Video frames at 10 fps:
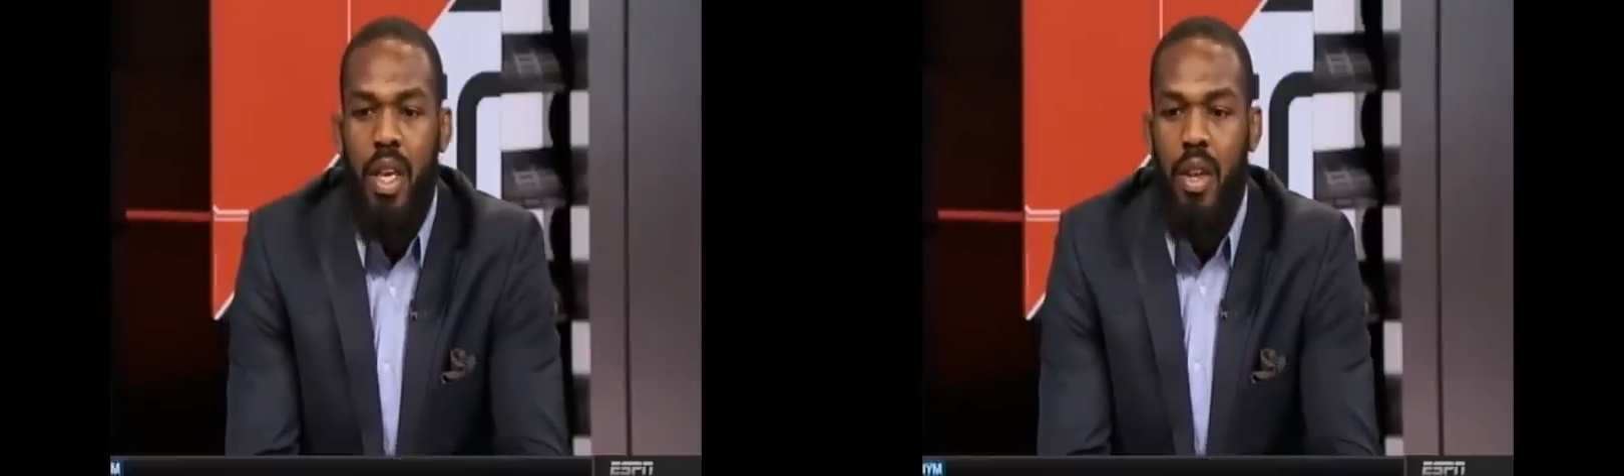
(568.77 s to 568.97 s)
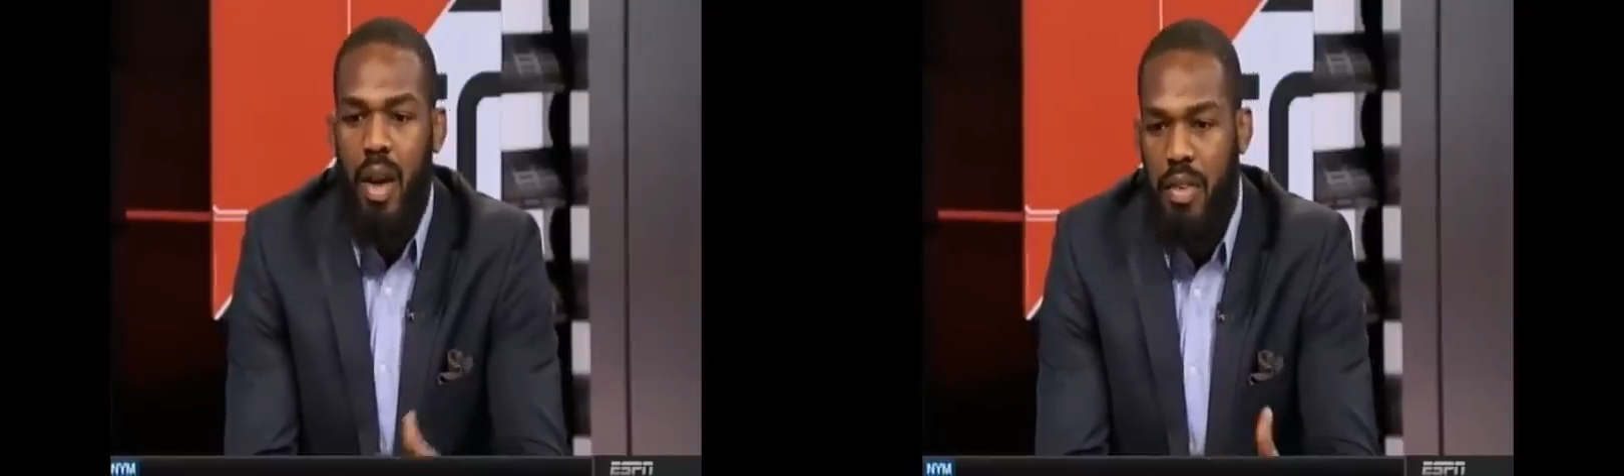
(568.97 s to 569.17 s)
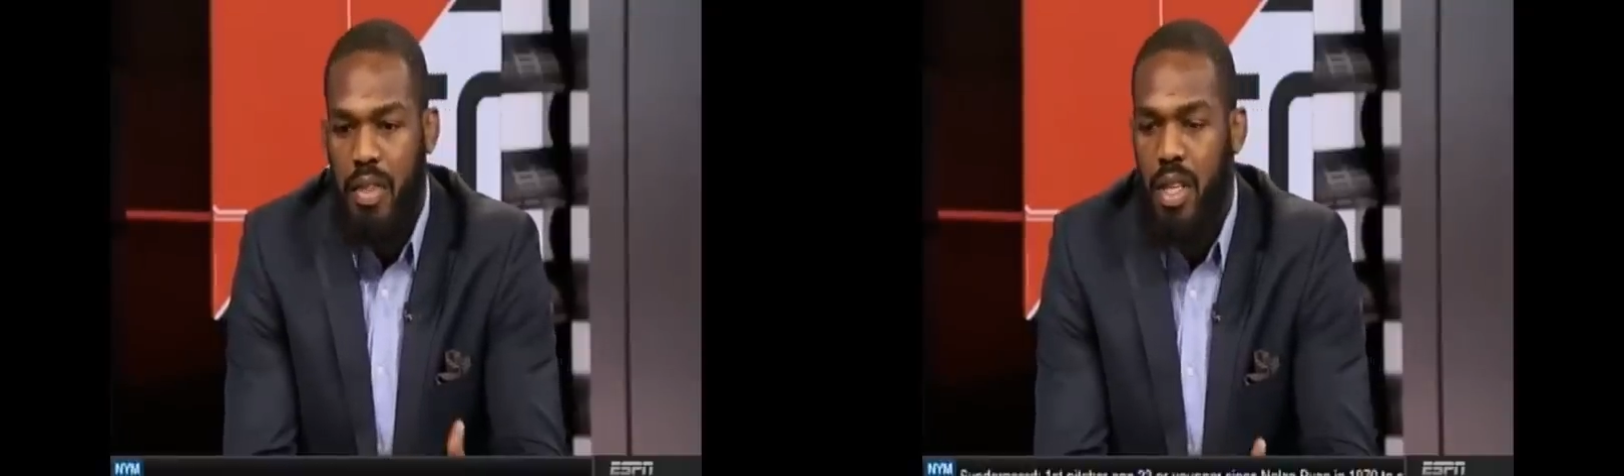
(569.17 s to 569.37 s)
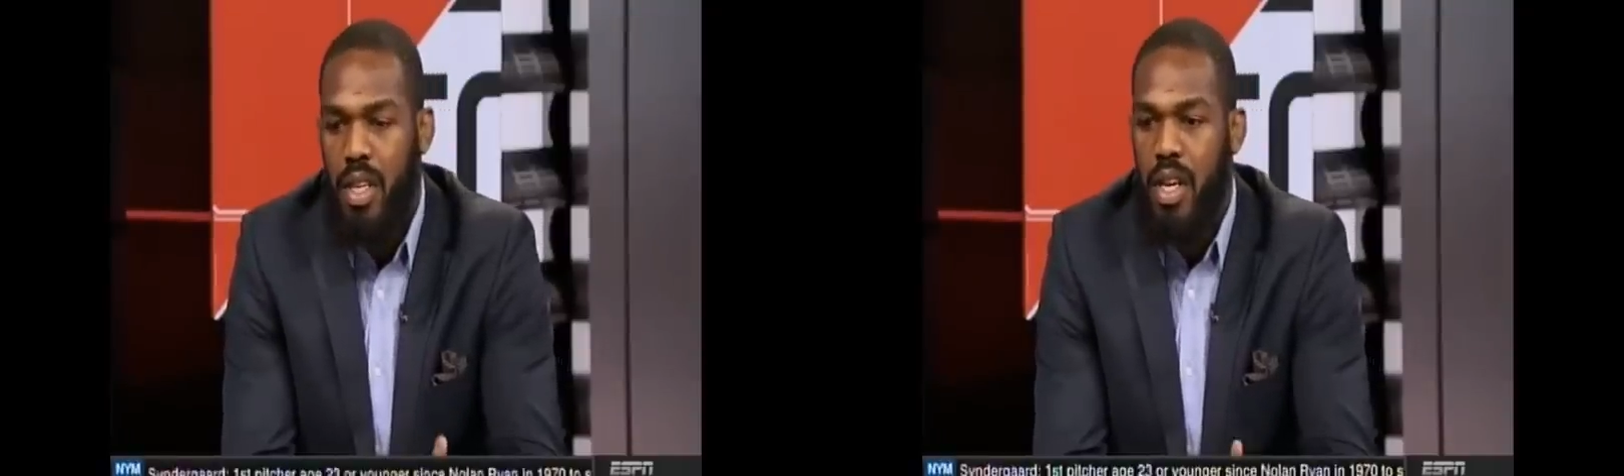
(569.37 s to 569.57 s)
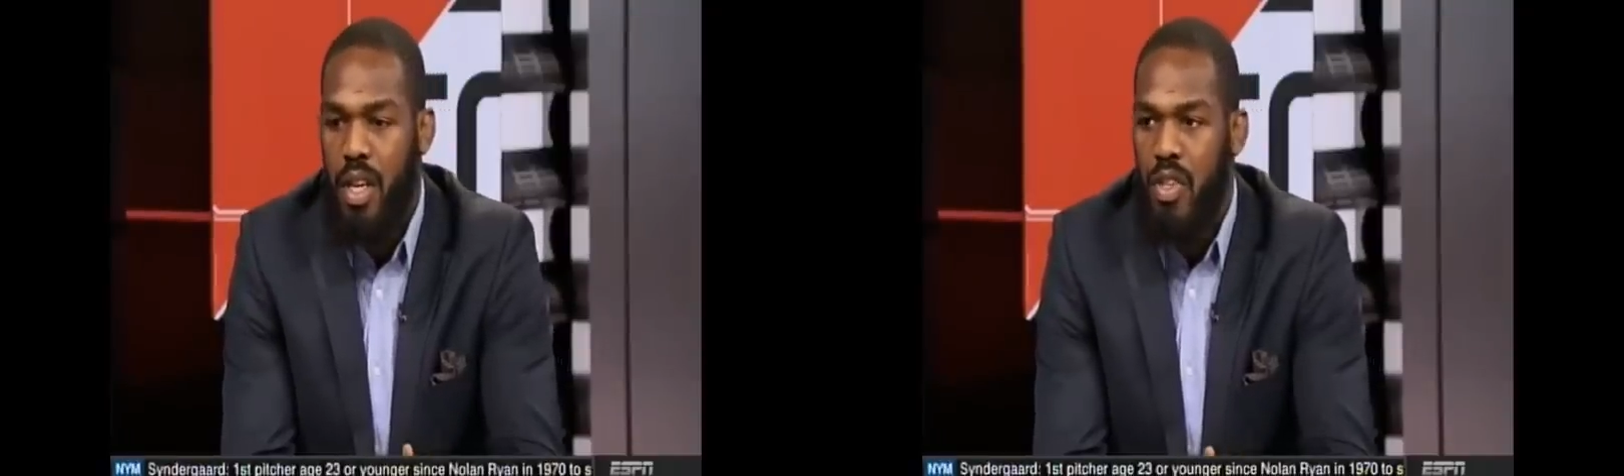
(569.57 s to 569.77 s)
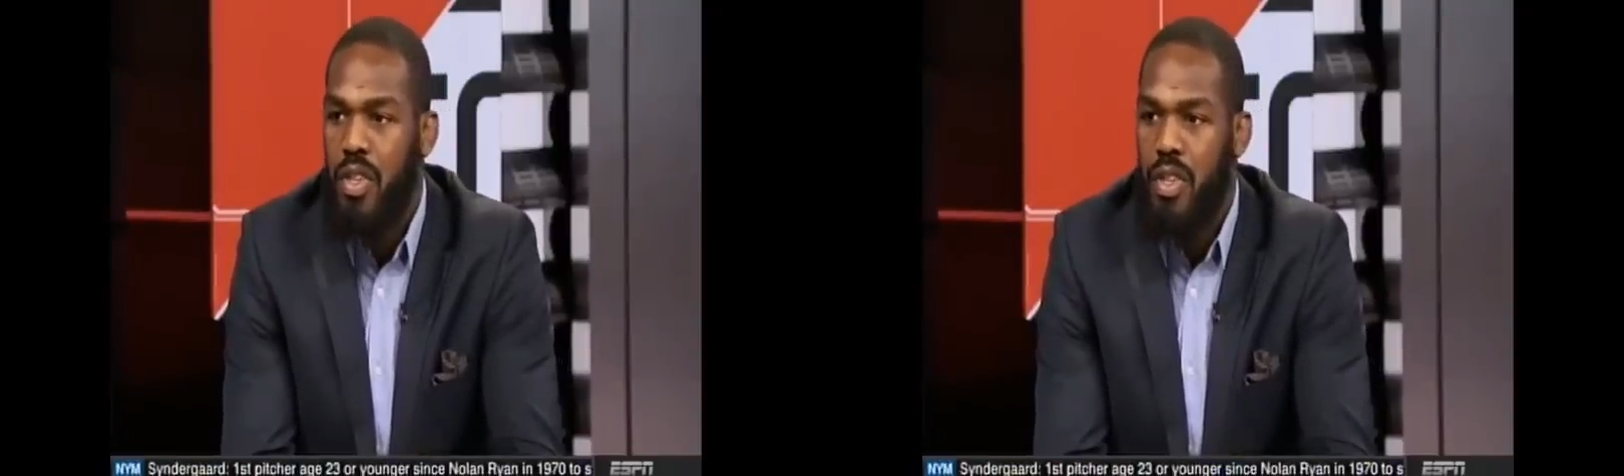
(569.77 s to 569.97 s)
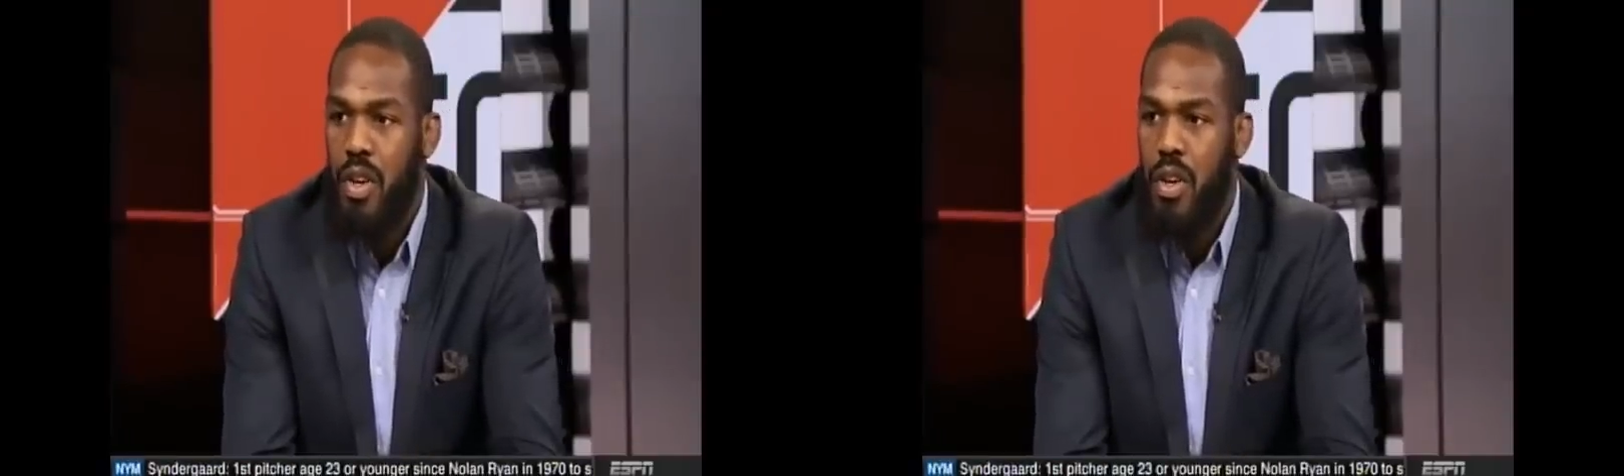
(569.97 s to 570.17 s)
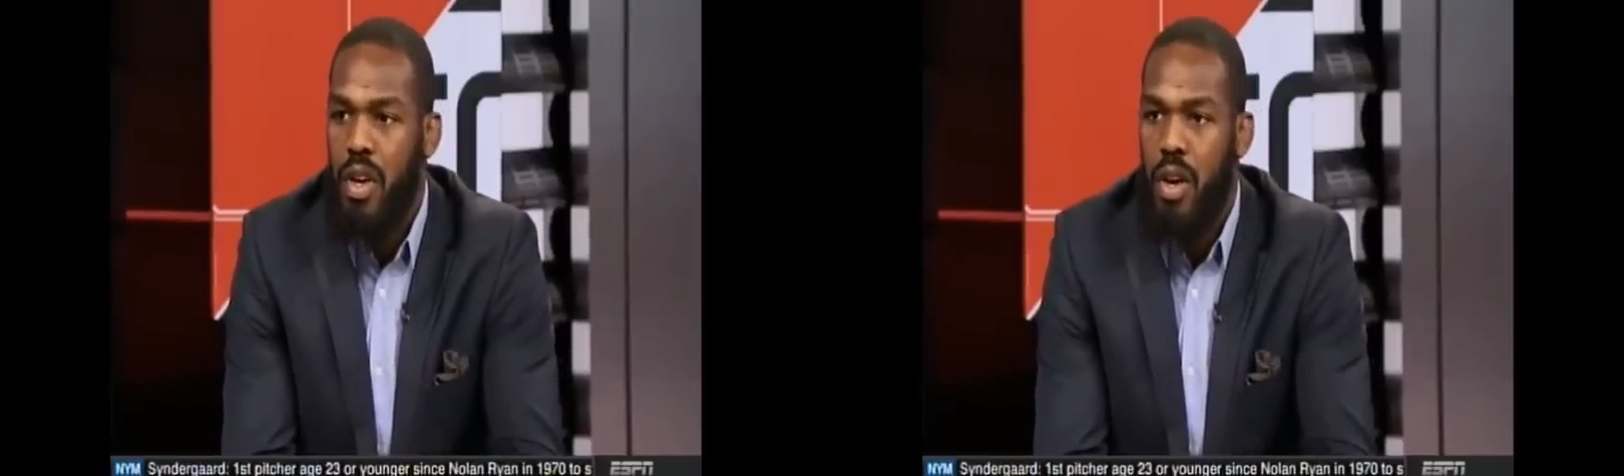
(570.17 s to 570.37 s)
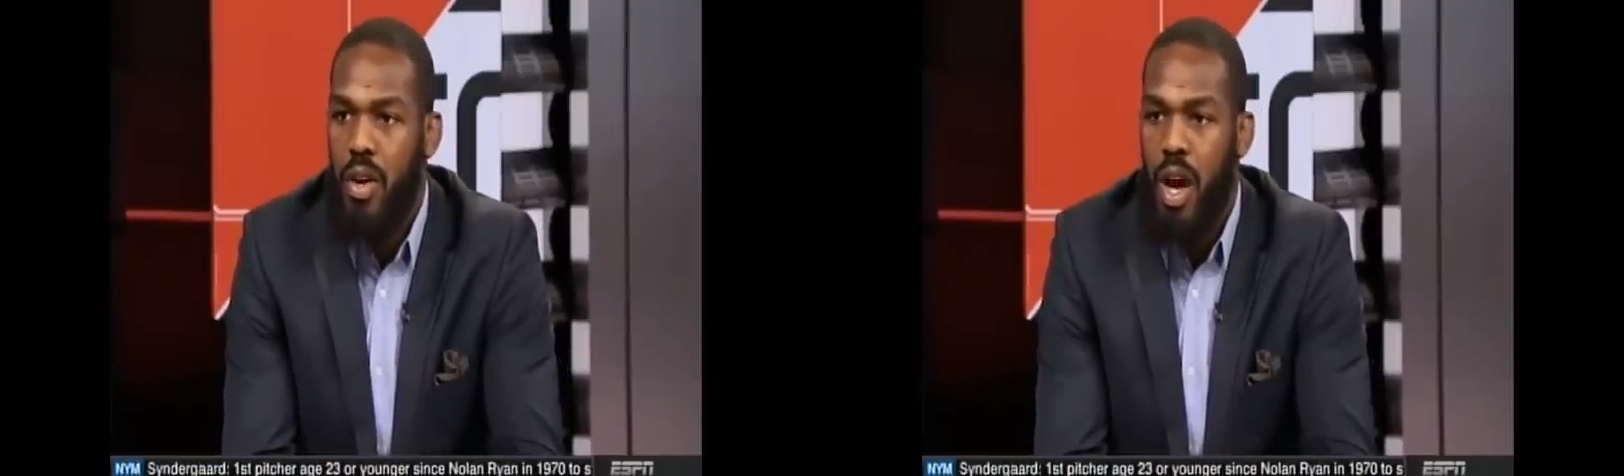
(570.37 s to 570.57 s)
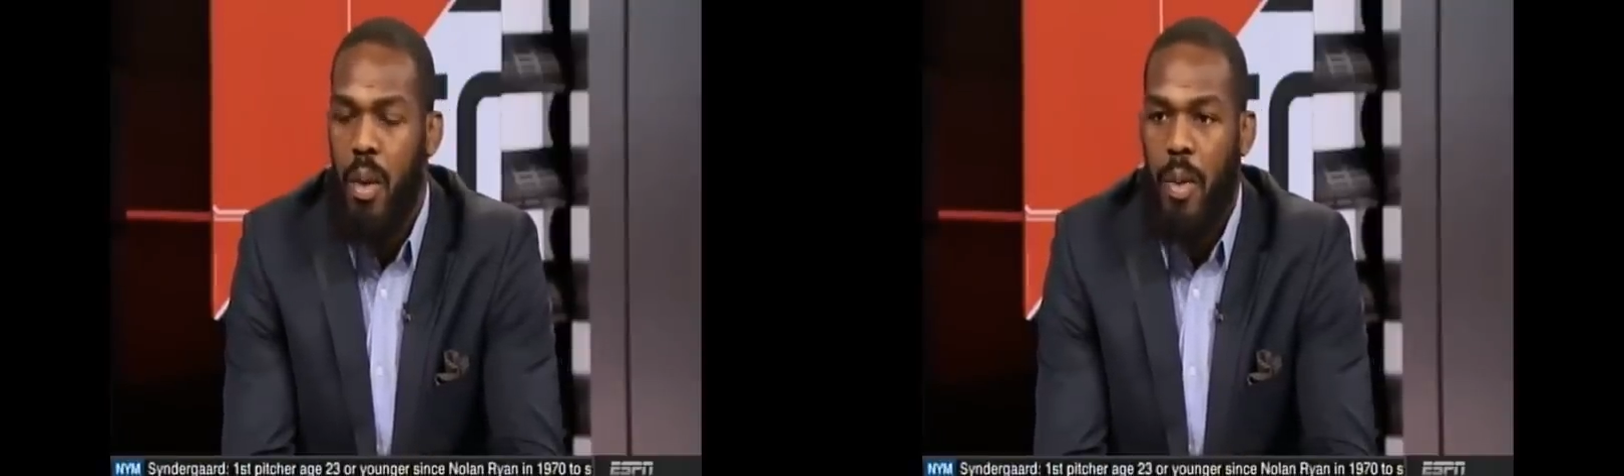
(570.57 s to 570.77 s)
you know, obviously concussions are
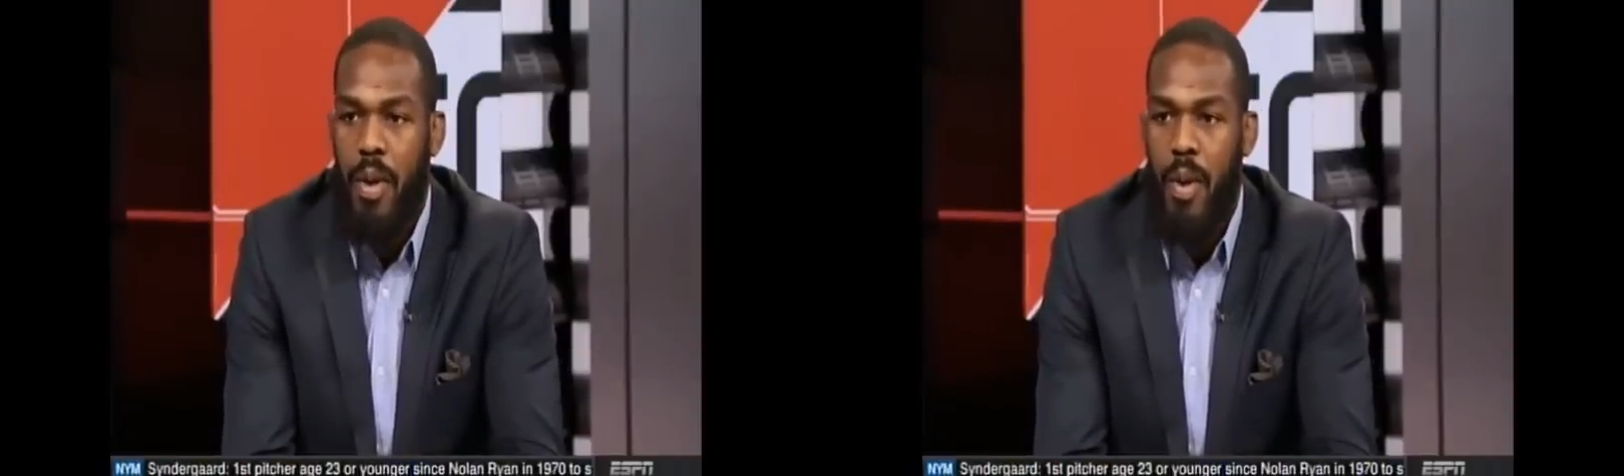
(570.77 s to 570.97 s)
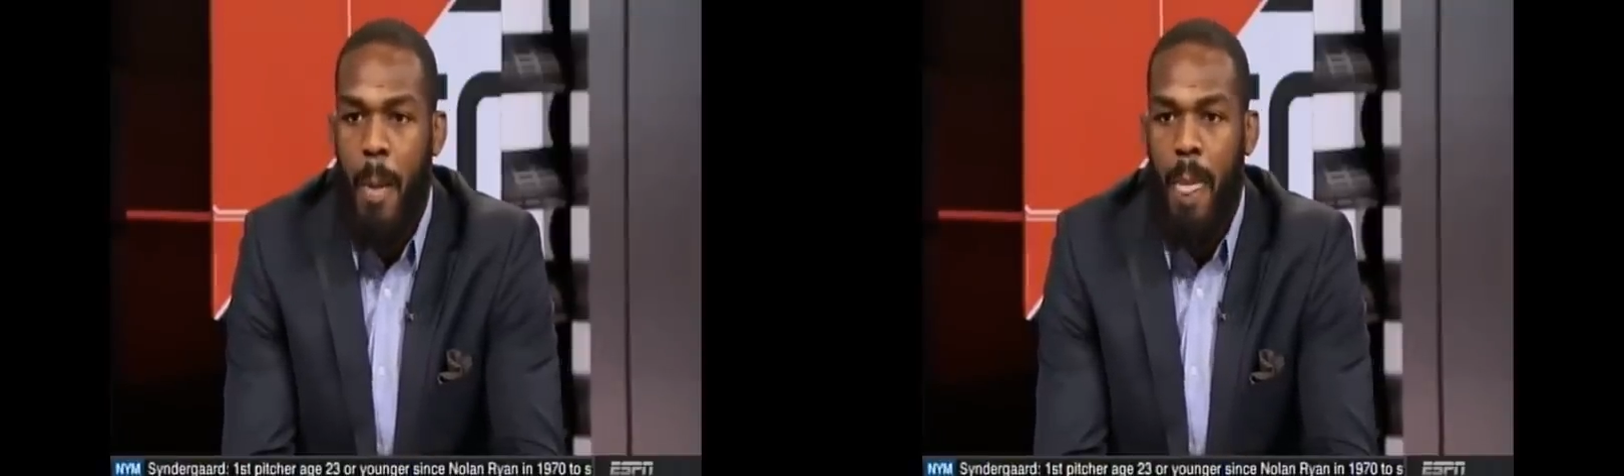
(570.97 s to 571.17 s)
common.